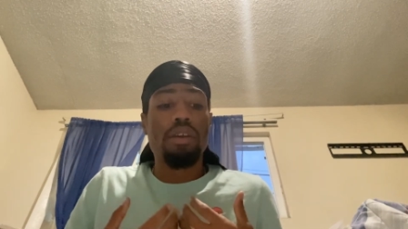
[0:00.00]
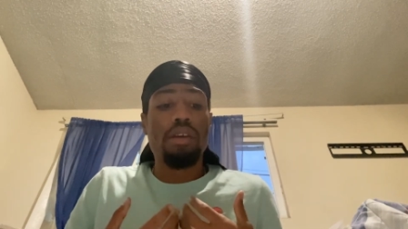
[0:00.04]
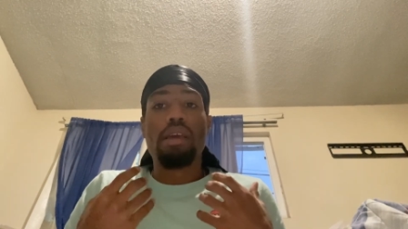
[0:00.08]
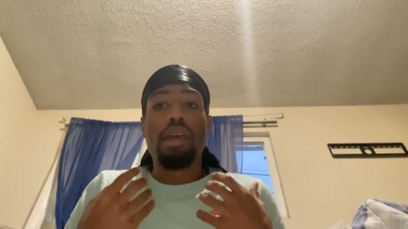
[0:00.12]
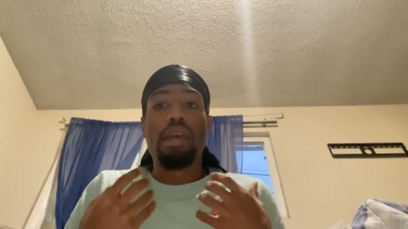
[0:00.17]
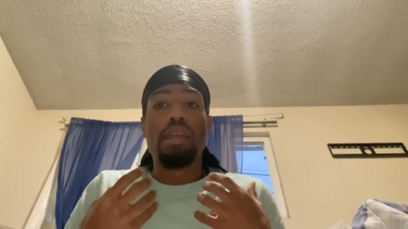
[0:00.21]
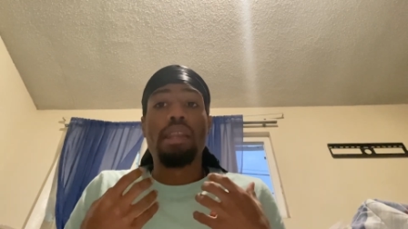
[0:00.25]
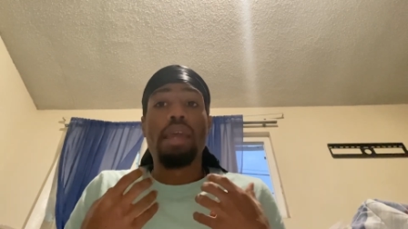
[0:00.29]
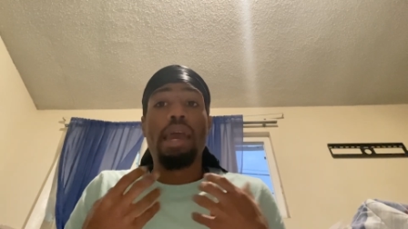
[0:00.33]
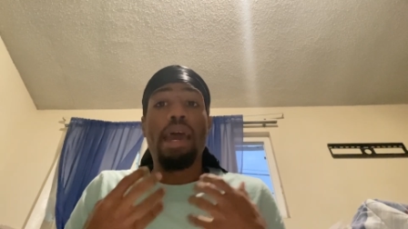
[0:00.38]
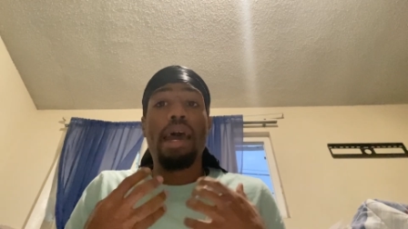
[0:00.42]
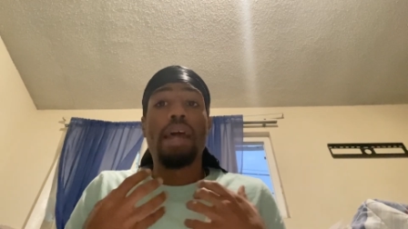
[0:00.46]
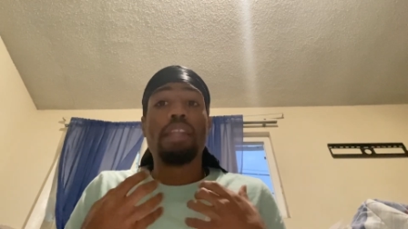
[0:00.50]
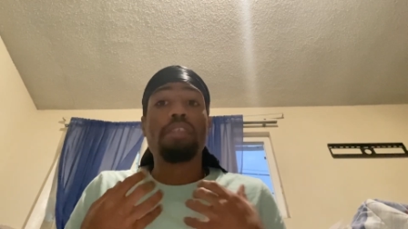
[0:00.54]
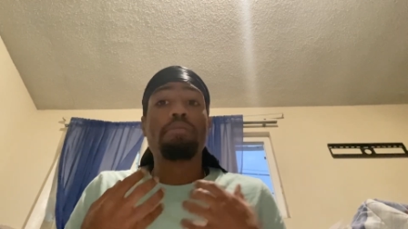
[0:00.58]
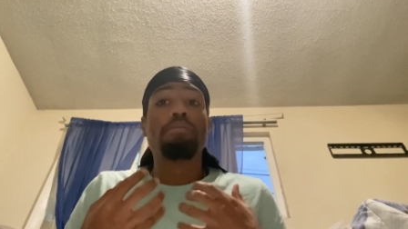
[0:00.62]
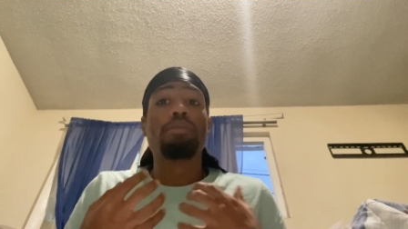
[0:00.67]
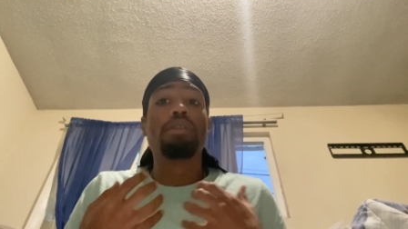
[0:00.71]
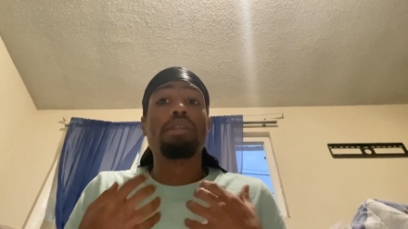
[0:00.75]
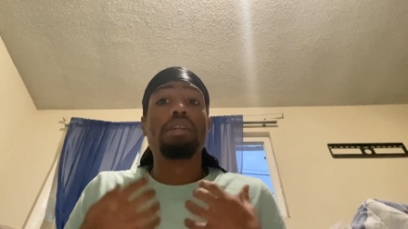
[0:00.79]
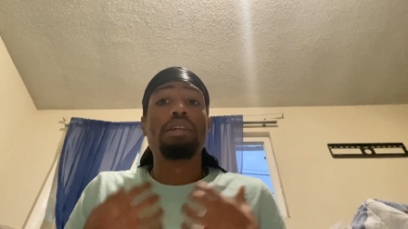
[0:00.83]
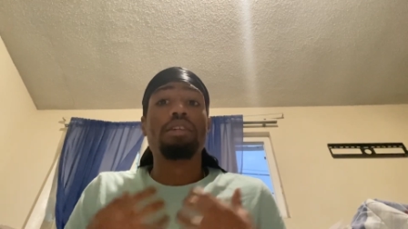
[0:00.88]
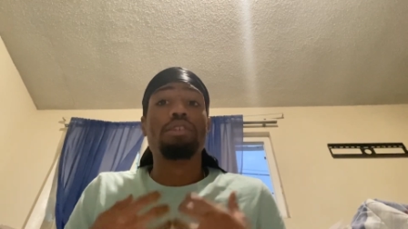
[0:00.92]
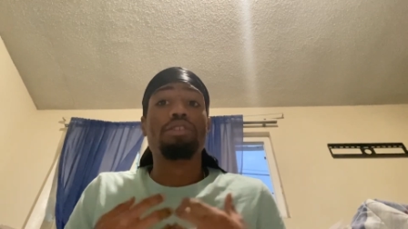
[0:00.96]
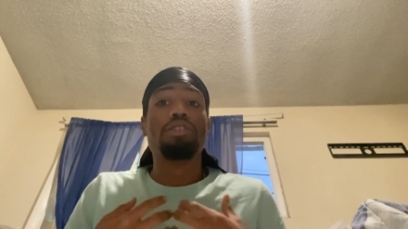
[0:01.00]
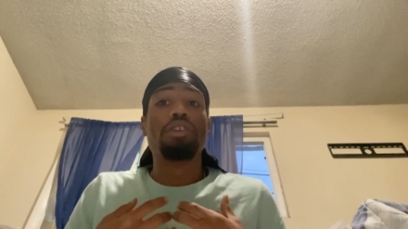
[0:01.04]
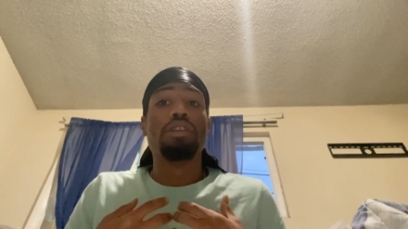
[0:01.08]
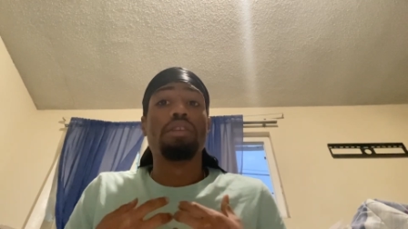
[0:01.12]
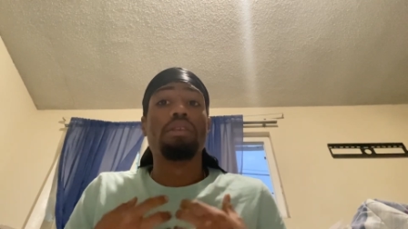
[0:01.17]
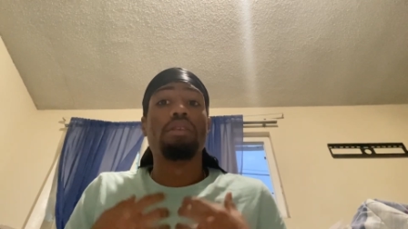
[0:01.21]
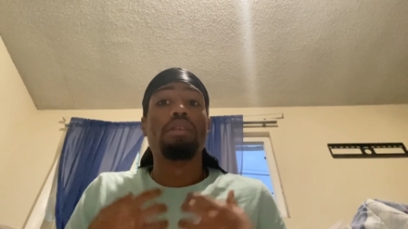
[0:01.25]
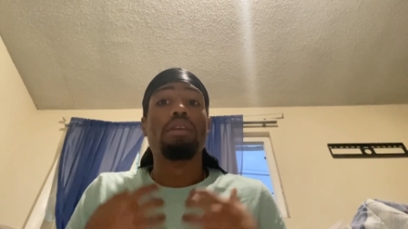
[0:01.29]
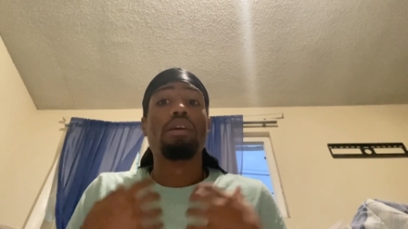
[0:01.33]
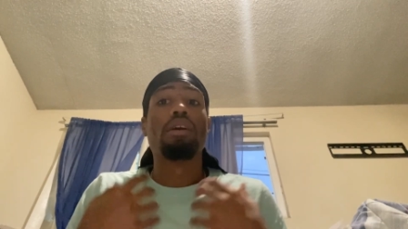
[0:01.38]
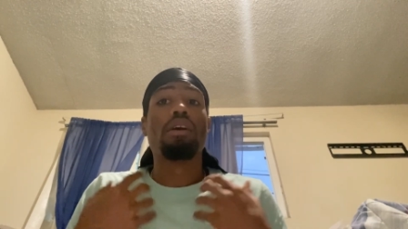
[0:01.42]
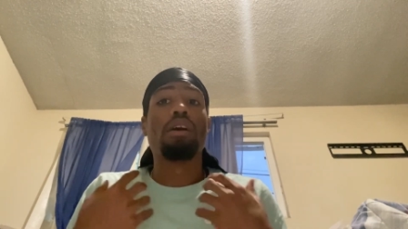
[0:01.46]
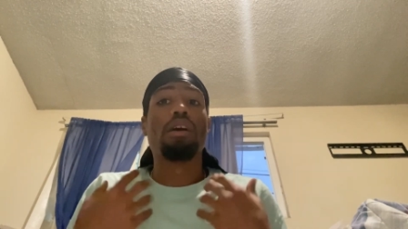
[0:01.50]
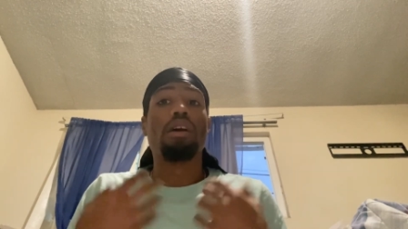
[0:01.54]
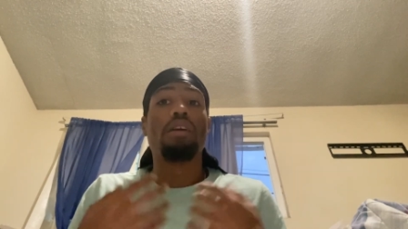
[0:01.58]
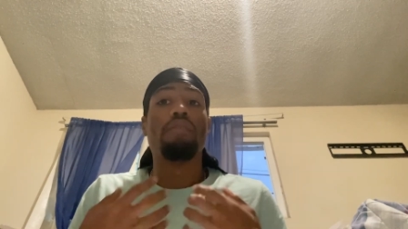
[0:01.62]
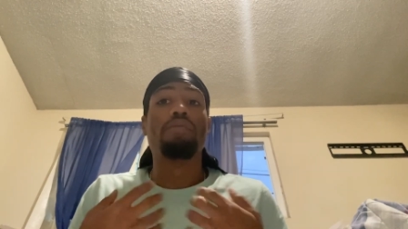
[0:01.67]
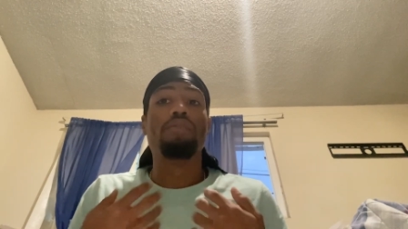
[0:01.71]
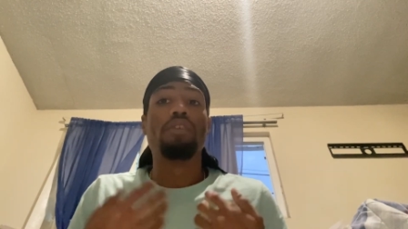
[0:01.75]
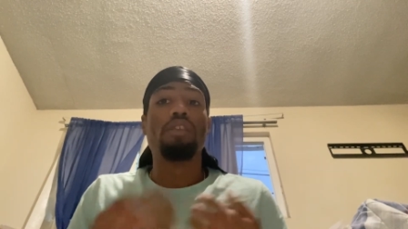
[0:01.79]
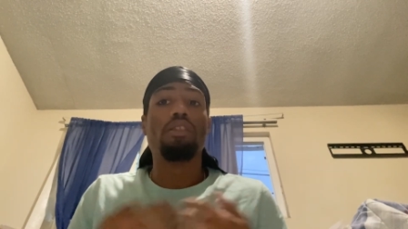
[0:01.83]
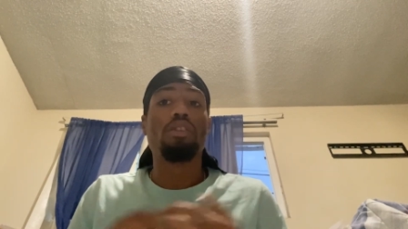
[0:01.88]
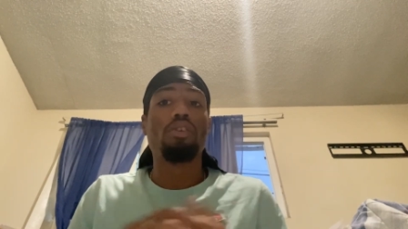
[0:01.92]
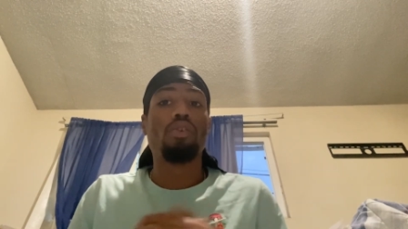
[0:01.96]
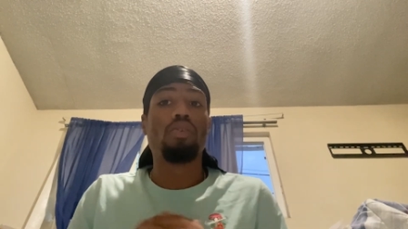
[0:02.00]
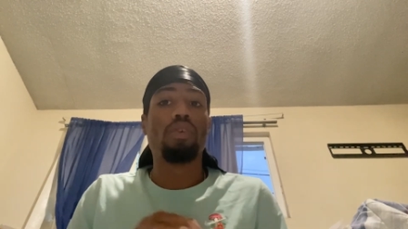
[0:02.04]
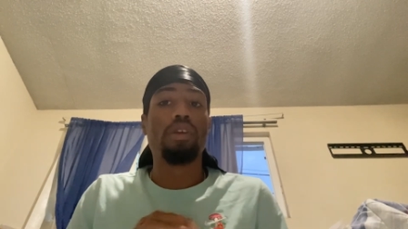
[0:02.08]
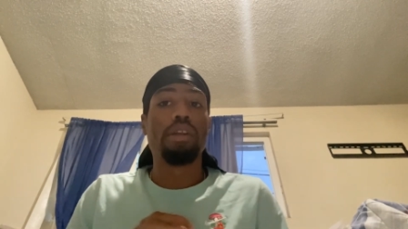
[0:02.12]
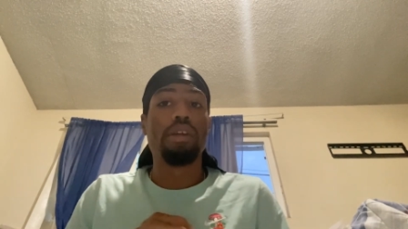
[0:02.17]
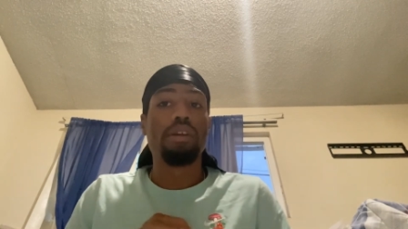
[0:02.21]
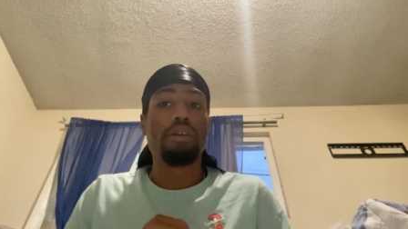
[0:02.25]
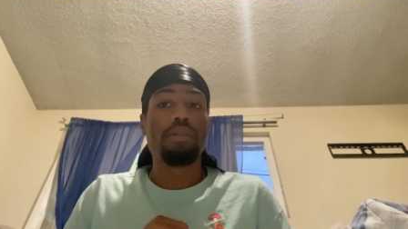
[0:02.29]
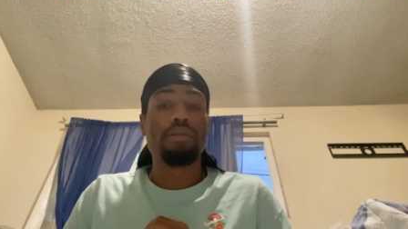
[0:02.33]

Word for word: and admonition of the Lord.